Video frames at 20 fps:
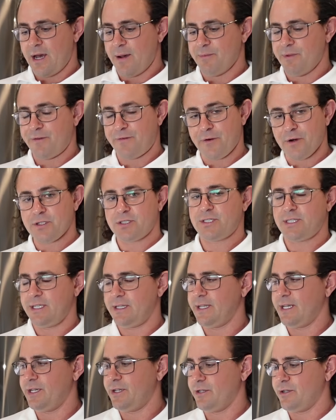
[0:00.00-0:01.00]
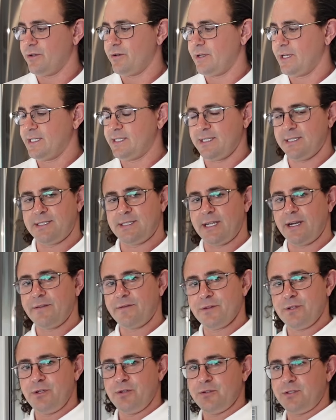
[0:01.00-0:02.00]
The first thing they do is, instead
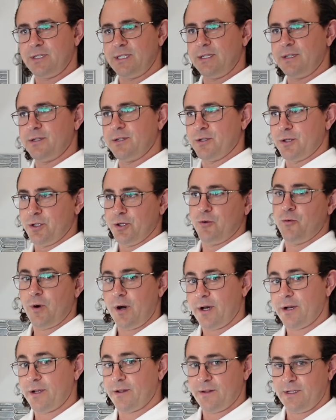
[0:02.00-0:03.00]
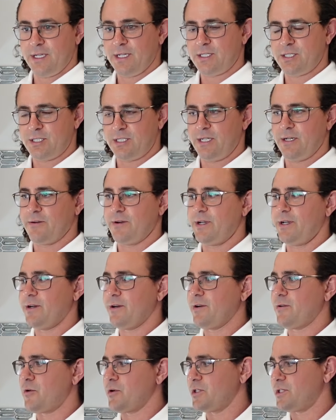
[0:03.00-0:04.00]
of using Luan on the
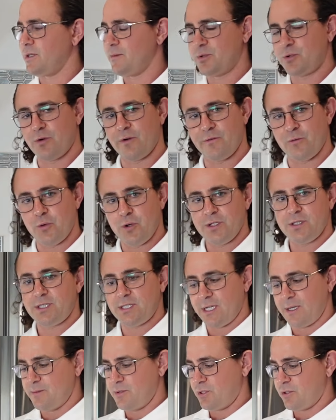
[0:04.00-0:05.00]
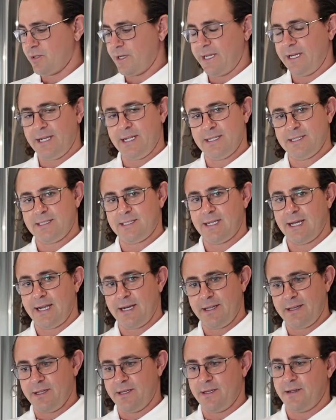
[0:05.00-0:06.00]
exterior or some sort of wood substrate
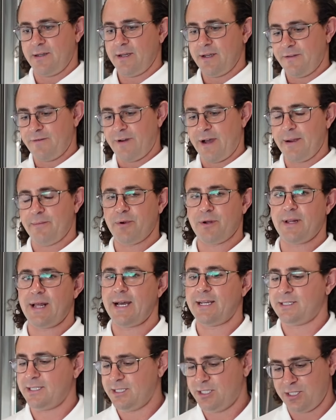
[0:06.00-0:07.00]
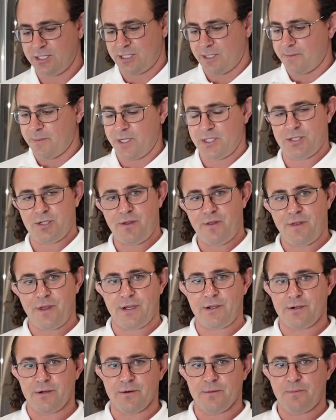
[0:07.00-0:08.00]
inside of the fiberglass, it's just a much
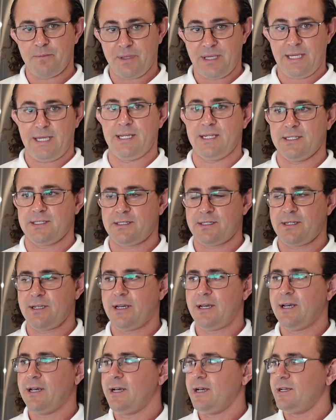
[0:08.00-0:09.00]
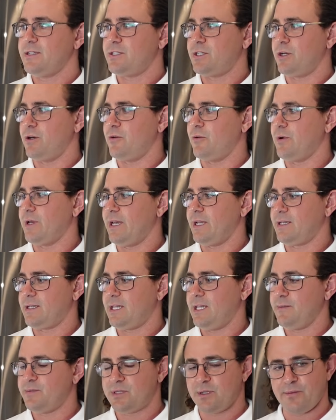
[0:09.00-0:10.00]
thicker piece. So it
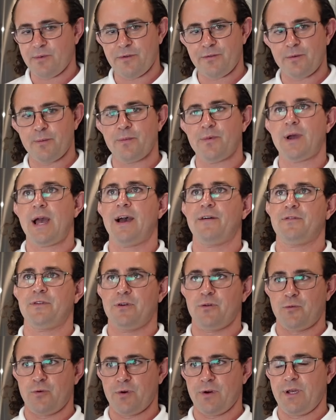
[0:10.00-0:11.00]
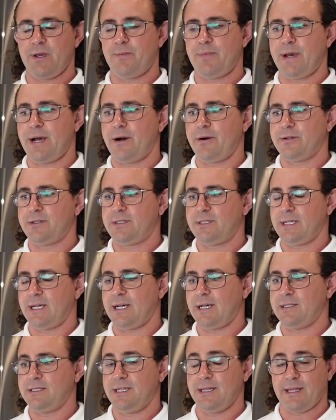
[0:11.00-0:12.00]
keeps them from having to worry about
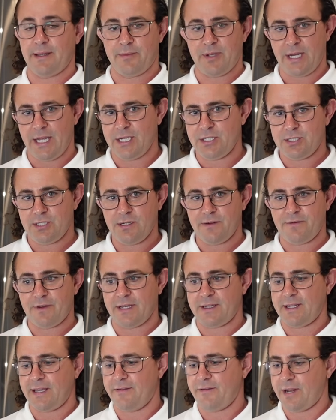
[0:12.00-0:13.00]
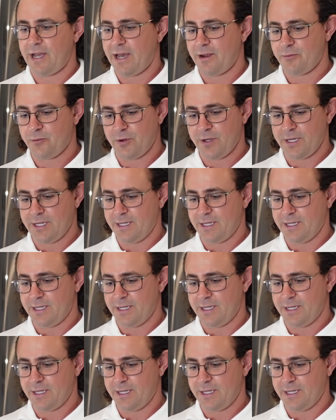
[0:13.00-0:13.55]
delamination. In fact, they haven't had one